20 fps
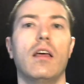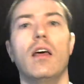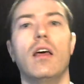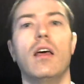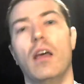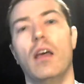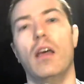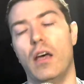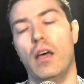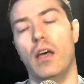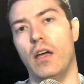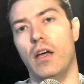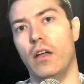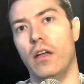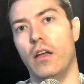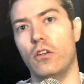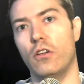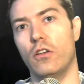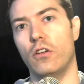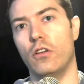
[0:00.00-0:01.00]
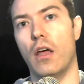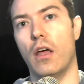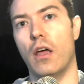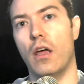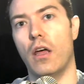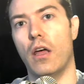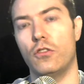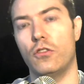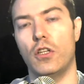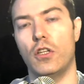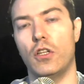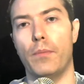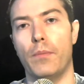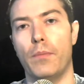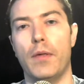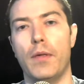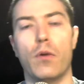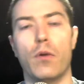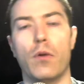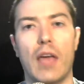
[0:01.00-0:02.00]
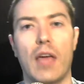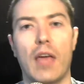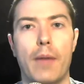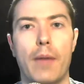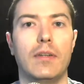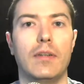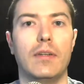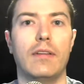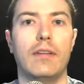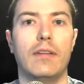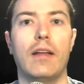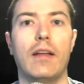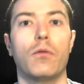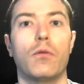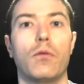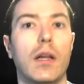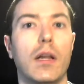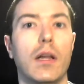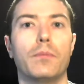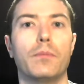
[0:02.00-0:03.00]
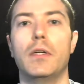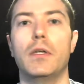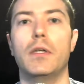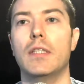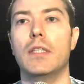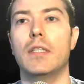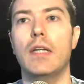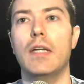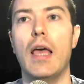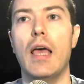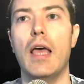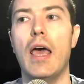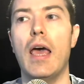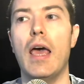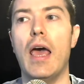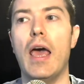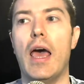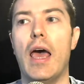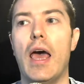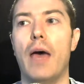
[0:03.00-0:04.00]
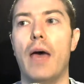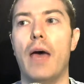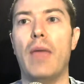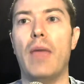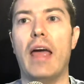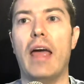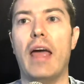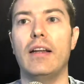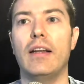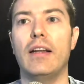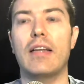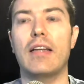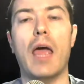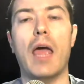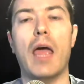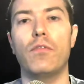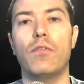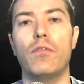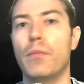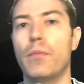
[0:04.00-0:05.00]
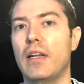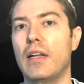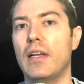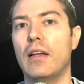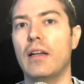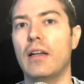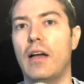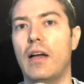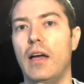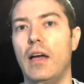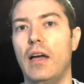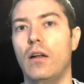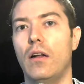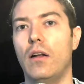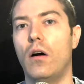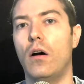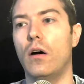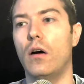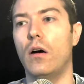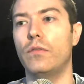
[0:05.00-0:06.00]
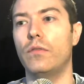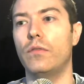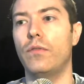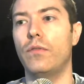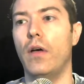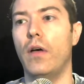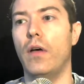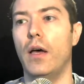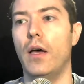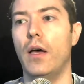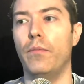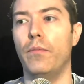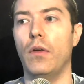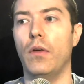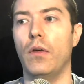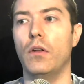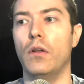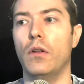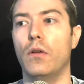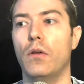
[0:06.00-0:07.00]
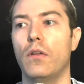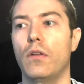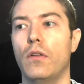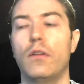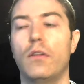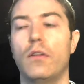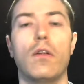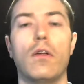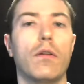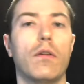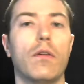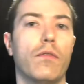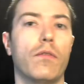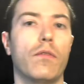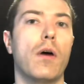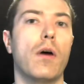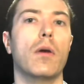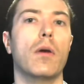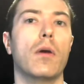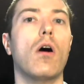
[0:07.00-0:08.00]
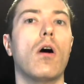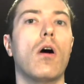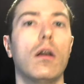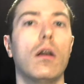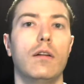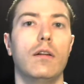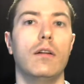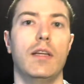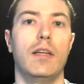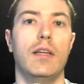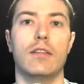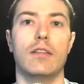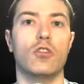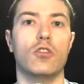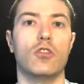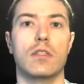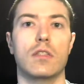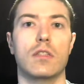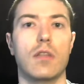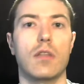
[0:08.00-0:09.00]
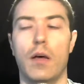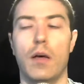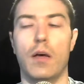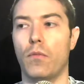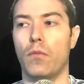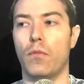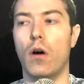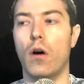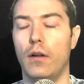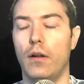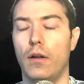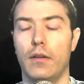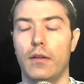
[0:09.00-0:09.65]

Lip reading: GDP per capita than Great Britain. And it came from a decline of, the former colonies just calling